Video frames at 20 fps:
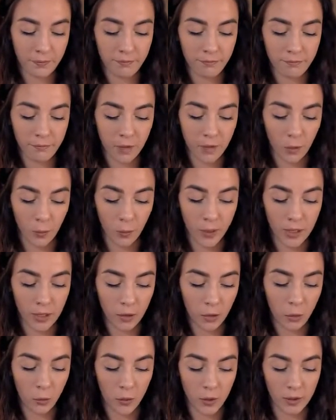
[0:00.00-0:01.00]
The
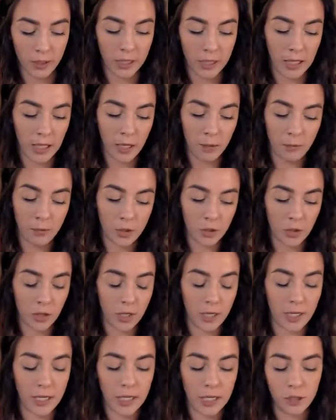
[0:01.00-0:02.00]
wheel will keep
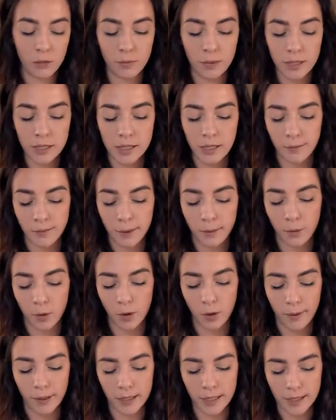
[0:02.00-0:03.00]
turning. Can you please tell me more
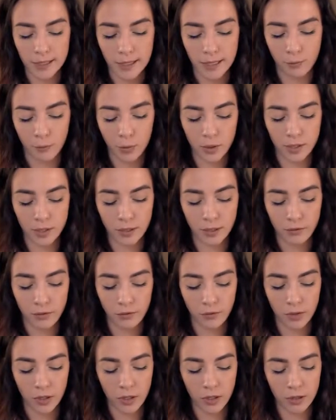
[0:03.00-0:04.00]
about this Empress in
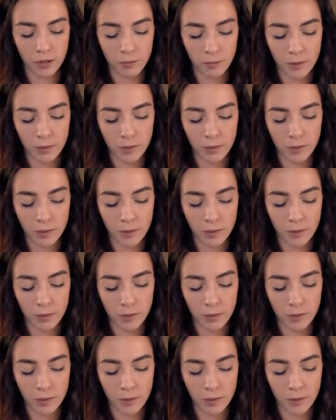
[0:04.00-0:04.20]
reverse?